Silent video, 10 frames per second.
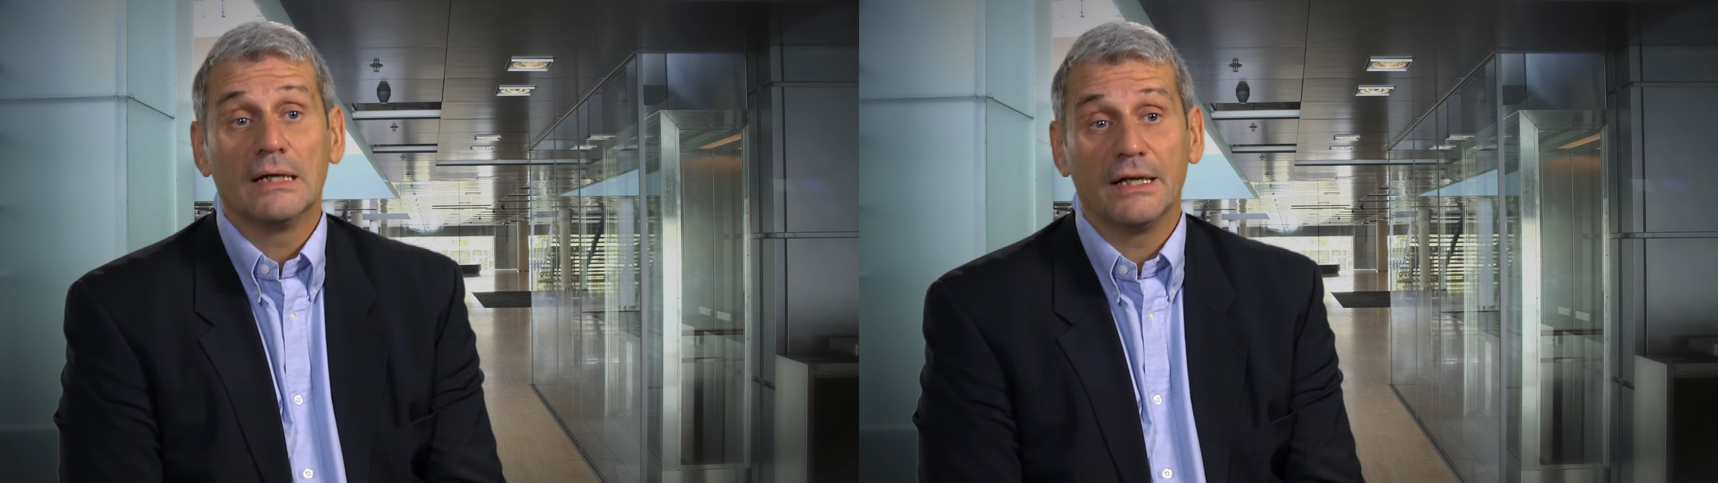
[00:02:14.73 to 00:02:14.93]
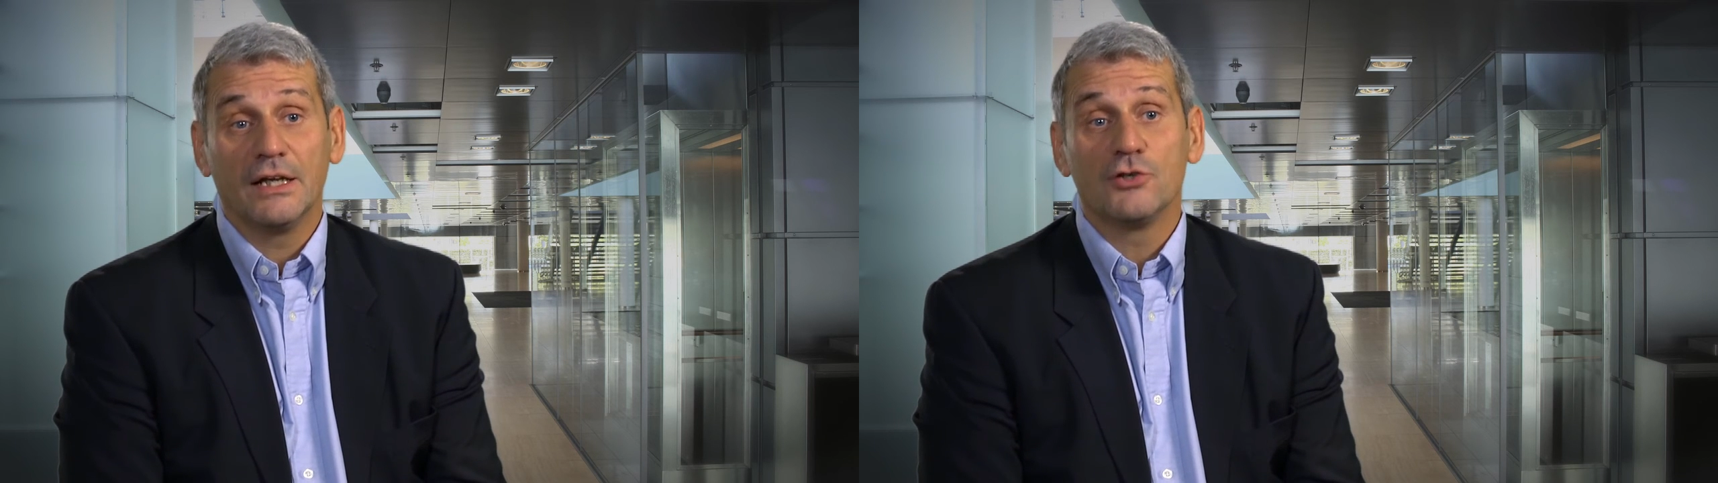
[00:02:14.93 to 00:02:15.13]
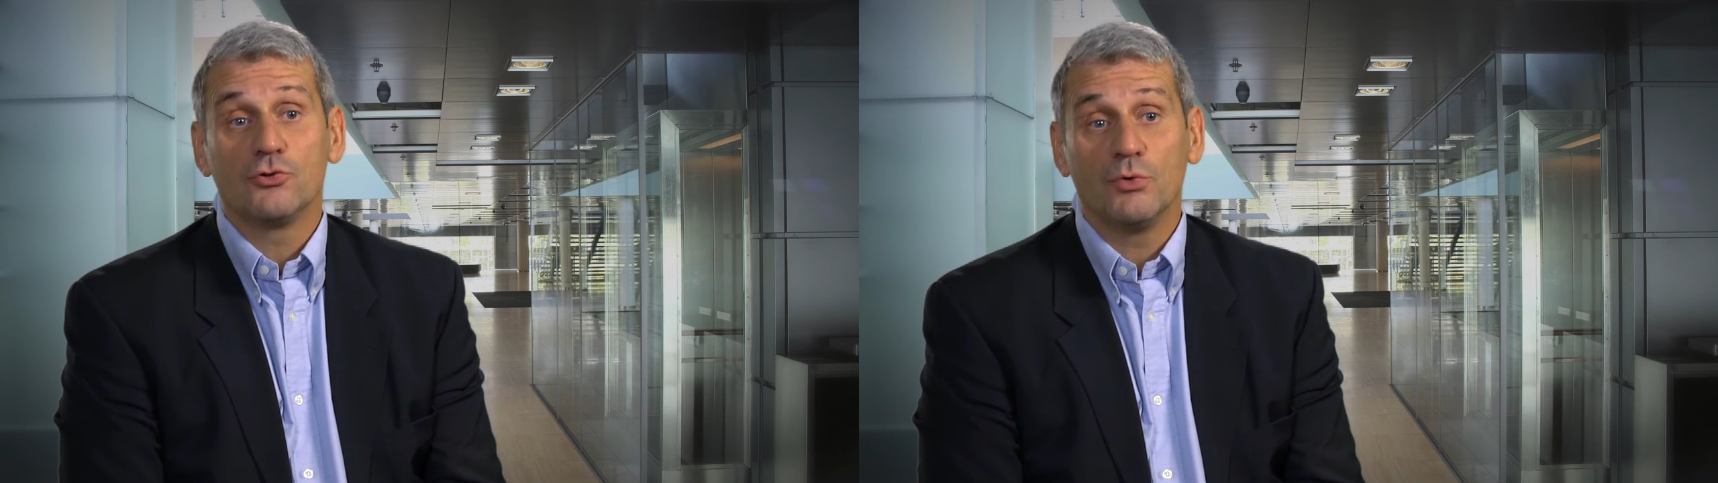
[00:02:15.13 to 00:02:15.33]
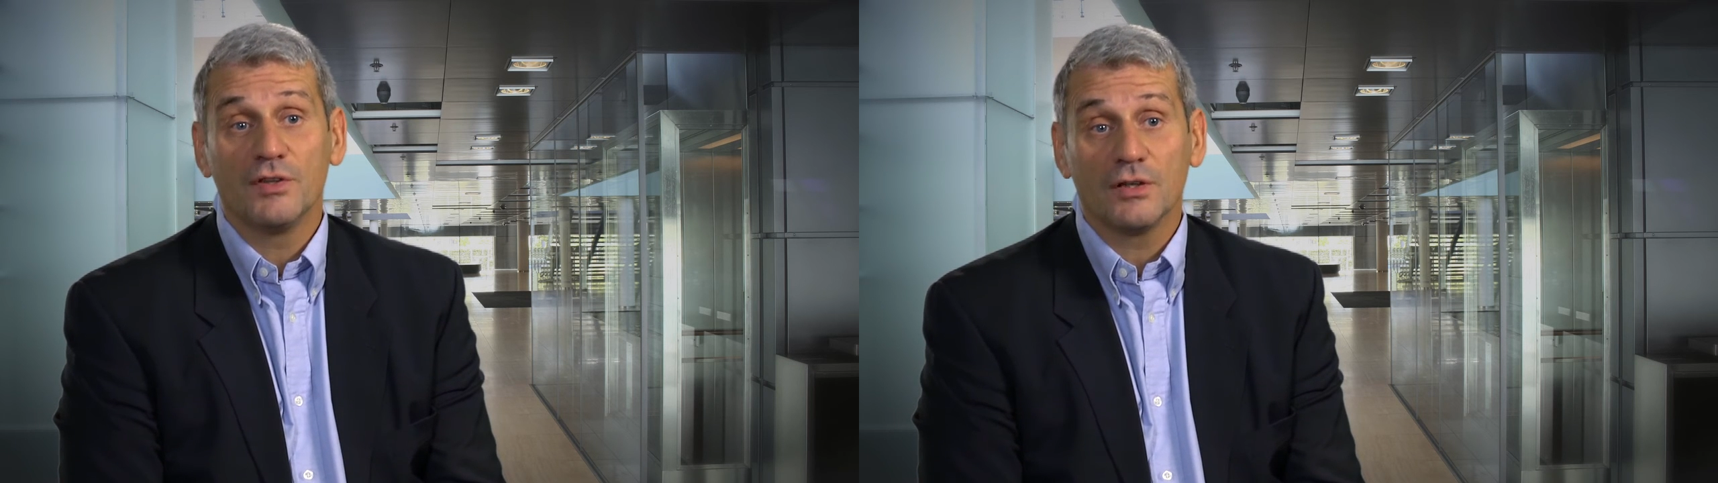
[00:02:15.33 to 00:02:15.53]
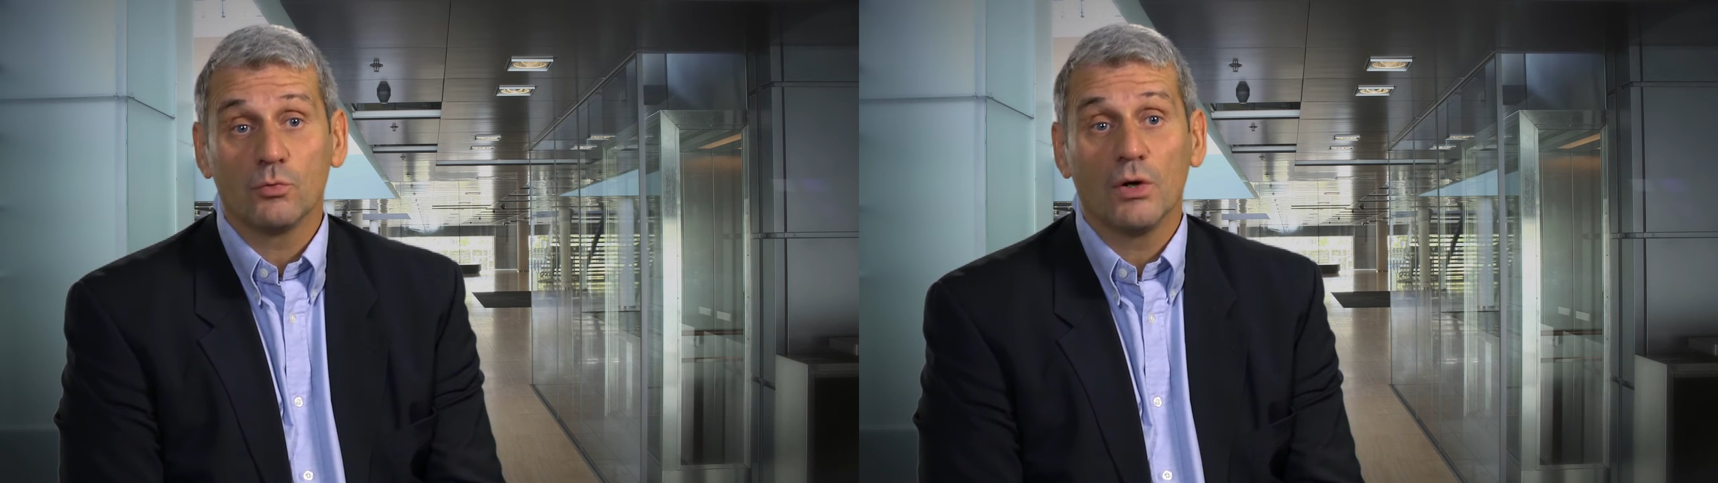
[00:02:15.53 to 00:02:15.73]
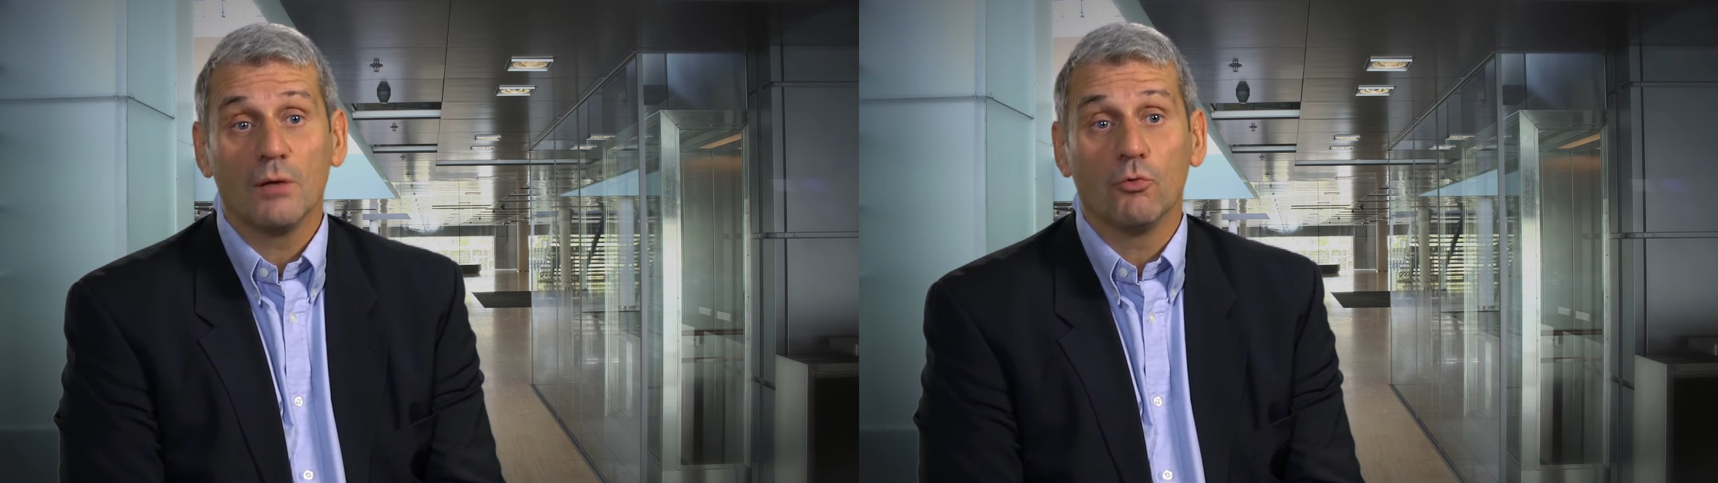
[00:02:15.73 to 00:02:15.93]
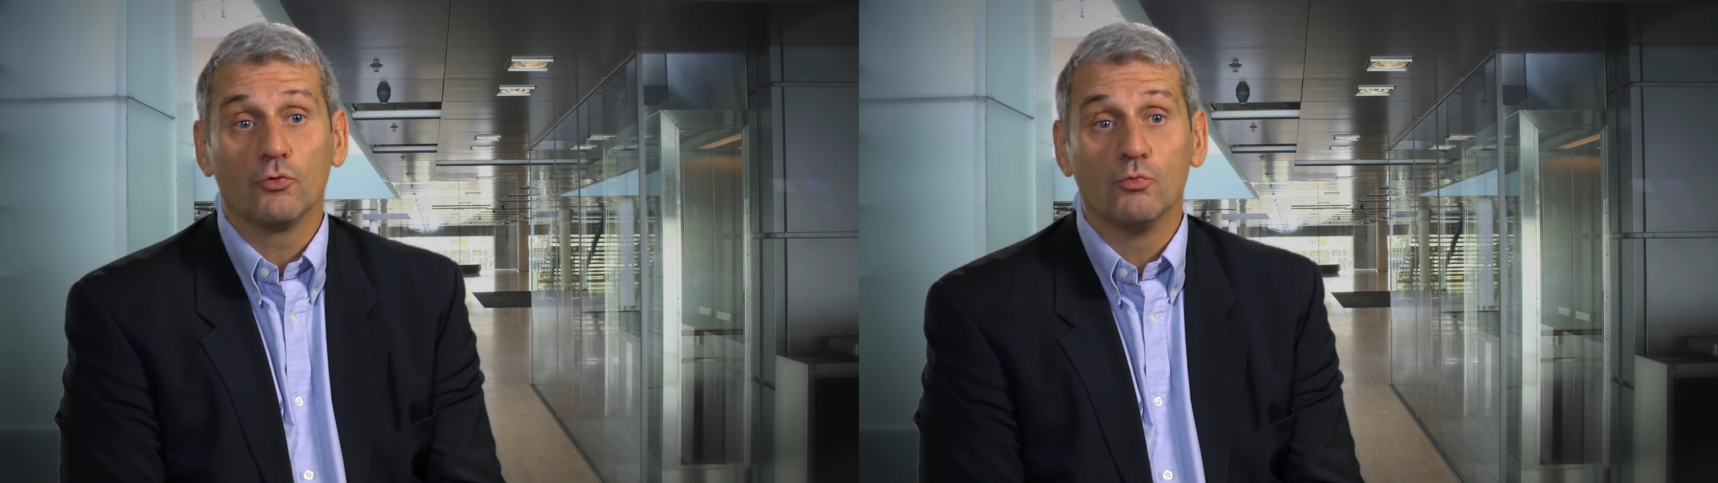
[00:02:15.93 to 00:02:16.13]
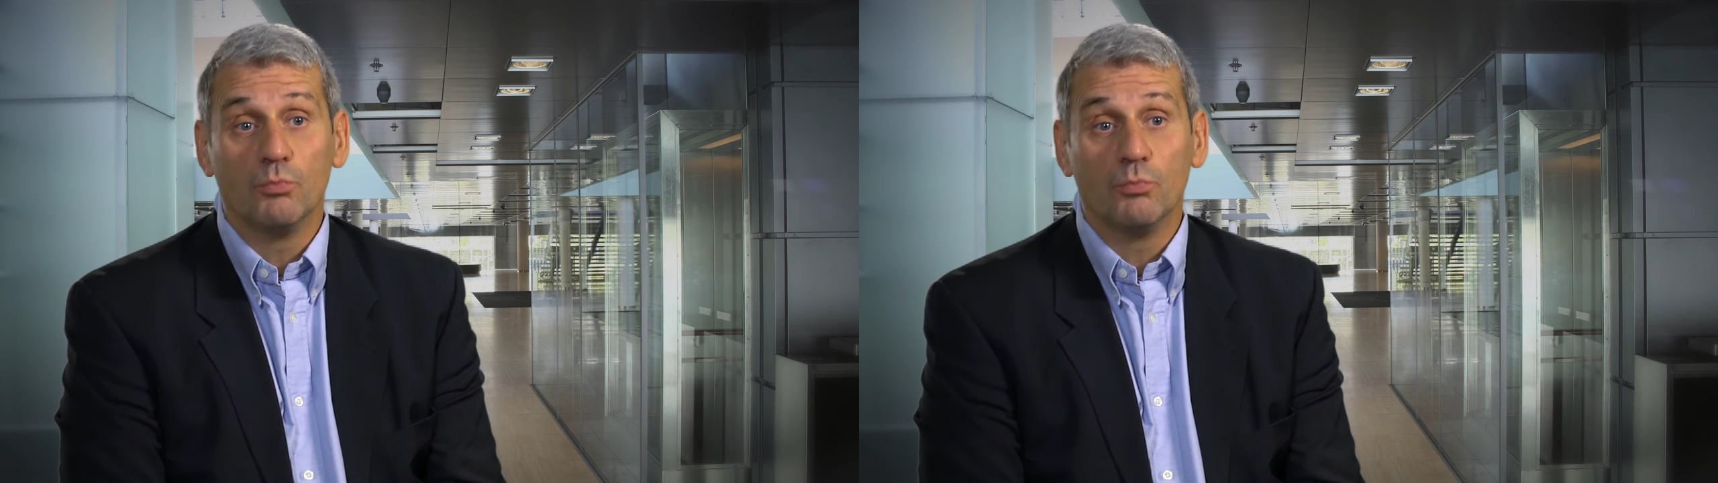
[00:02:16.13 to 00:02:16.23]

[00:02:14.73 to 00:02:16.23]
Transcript: and ensuring that we're able to